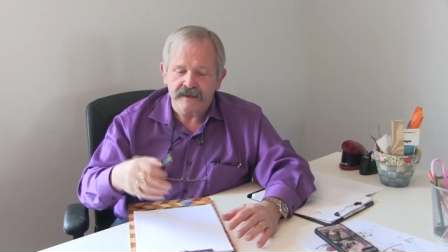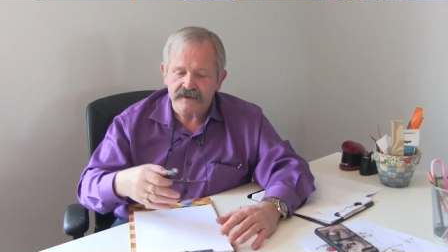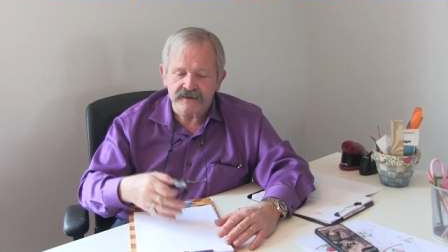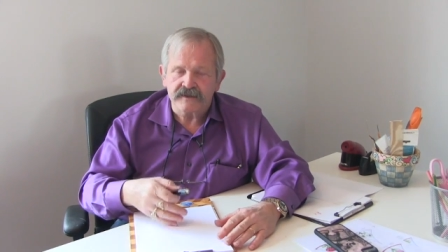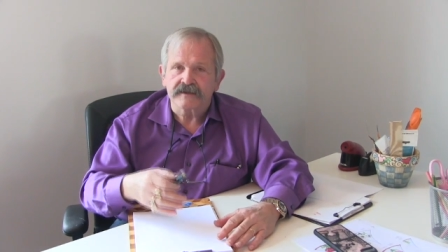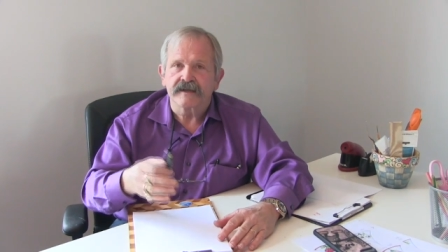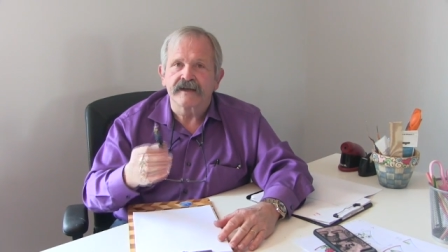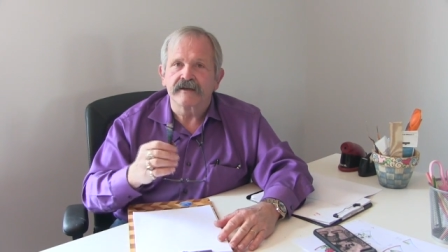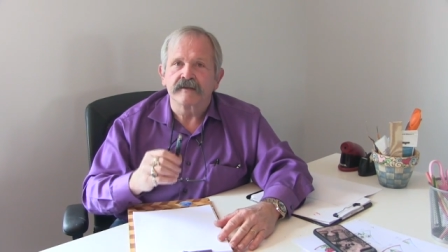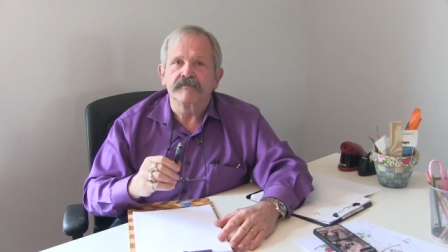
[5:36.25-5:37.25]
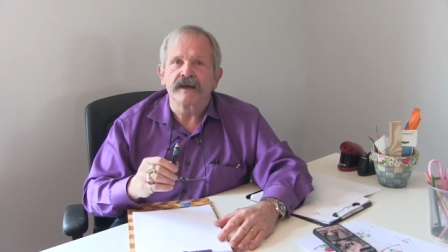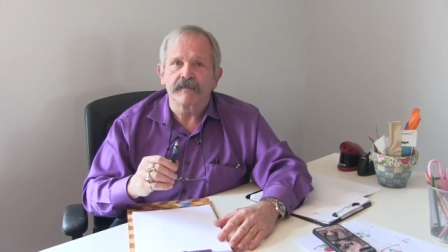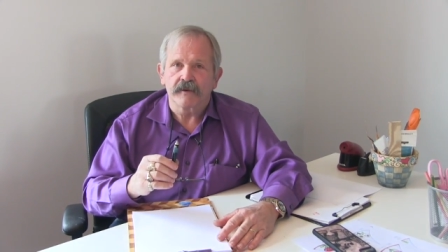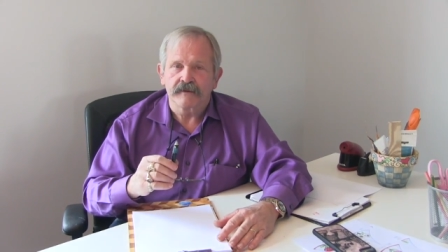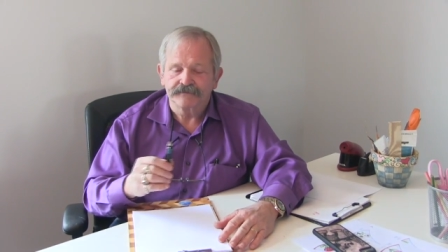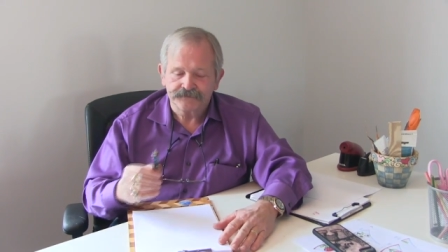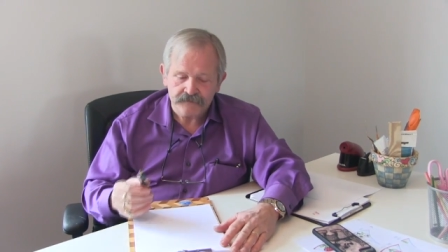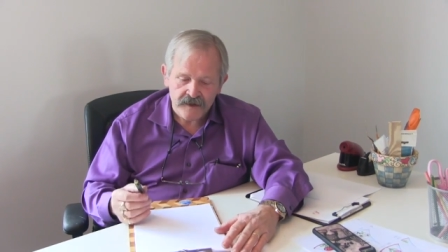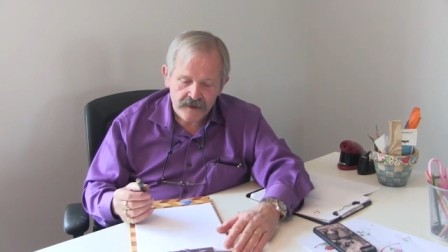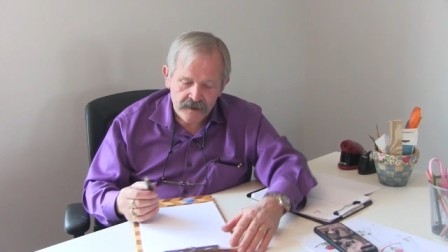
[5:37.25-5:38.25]
It's just lead on paper.
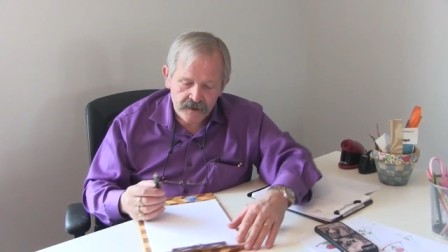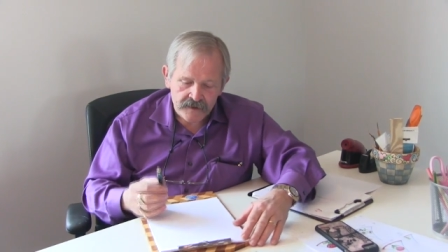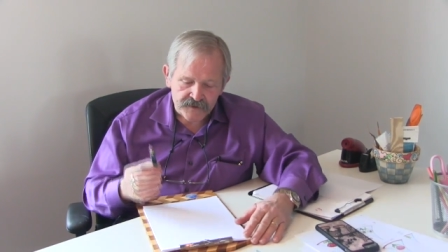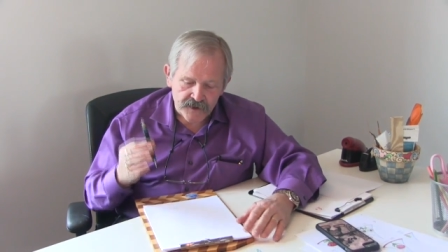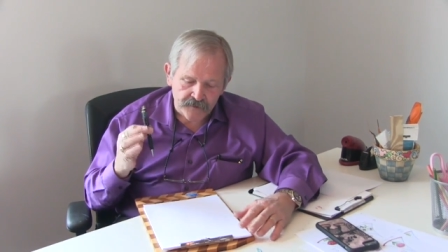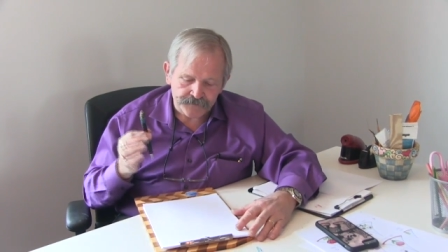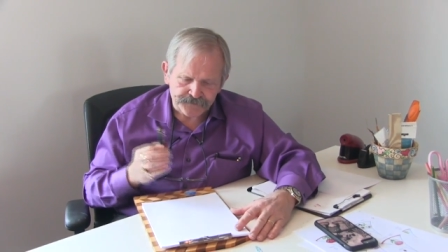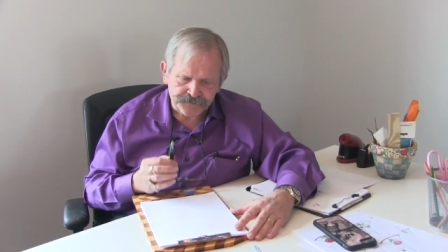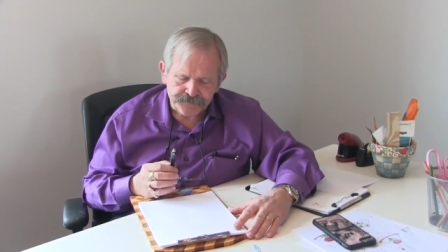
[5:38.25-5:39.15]
So